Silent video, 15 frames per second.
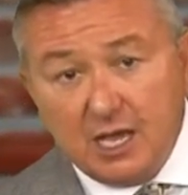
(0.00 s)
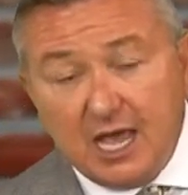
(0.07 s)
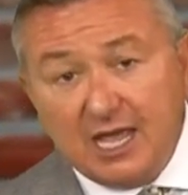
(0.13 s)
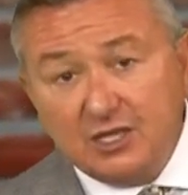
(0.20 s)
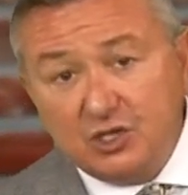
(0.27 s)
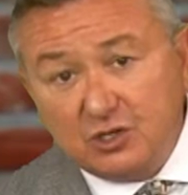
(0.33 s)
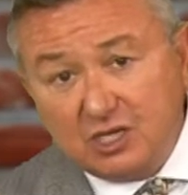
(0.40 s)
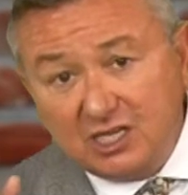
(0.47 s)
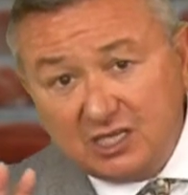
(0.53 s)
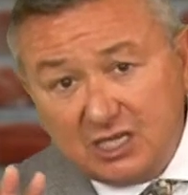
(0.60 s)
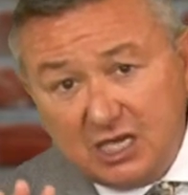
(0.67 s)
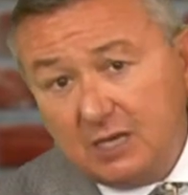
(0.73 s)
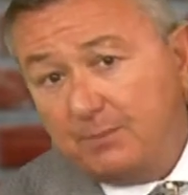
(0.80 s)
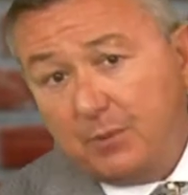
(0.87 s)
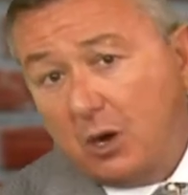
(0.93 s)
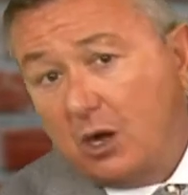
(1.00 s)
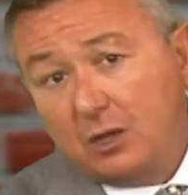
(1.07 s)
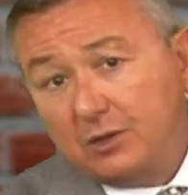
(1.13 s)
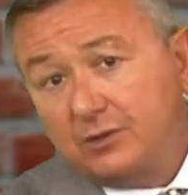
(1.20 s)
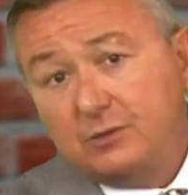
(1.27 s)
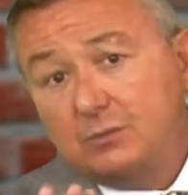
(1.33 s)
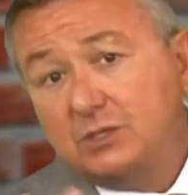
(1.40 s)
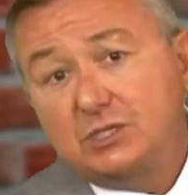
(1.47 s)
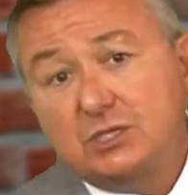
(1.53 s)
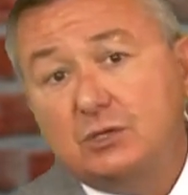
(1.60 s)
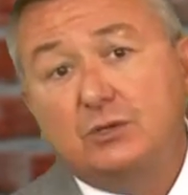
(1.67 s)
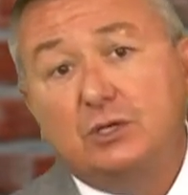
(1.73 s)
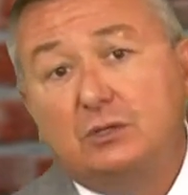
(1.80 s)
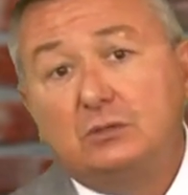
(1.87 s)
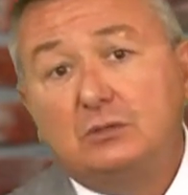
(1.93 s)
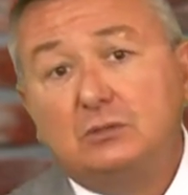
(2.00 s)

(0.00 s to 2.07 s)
And you can keep all of the material,